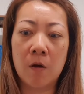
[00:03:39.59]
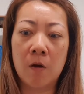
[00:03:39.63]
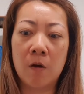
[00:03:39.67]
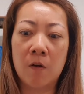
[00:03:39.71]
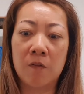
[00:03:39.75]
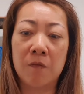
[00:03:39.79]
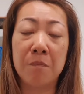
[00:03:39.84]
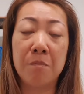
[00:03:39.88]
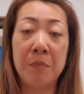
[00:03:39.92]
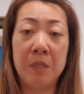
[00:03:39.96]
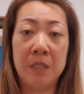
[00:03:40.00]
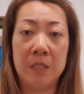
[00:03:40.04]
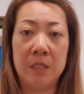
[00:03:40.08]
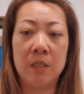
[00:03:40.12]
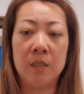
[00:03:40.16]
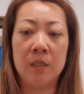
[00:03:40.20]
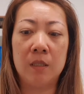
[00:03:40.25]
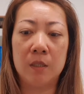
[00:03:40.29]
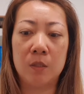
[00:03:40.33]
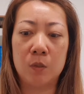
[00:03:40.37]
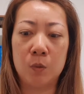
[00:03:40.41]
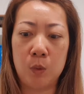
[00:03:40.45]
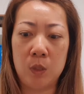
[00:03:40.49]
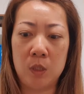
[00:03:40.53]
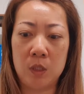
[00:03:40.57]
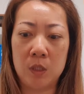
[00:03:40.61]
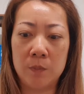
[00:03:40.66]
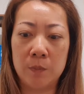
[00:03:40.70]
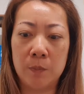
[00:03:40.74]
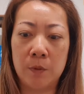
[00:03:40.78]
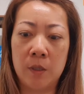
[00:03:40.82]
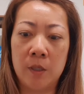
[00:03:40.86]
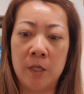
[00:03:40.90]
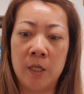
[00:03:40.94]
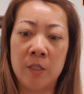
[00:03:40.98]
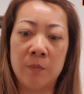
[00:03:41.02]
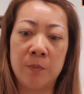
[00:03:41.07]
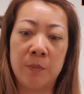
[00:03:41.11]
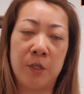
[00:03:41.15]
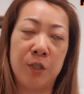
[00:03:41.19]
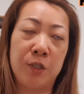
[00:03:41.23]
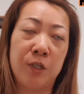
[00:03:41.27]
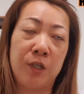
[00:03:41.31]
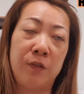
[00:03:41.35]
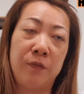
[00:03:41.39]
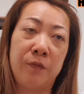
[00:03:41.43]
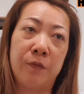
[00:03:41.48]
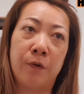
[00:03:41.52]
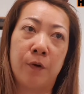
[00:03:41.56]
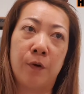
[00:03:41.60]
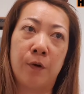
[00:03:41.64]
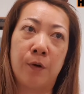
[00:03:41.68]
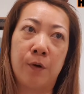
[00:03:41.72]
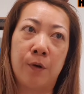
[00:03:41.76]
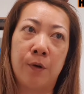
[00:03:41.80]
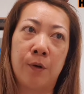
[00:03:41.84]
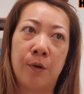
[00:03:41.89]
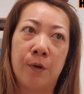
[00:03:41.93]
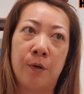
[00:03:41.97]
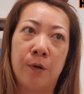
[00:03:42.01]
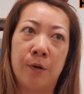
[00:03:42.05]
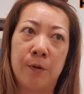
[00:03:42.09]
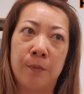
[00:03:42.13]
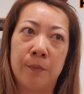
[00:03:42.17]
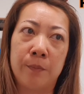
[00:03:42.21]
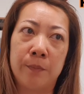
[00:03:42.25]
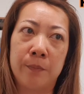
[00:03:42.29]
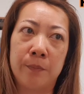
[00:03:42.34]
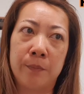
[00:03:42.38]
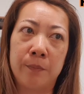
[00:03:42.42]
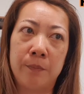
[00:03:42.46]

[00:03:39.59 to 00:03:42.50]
of missing the sweet spot, especially for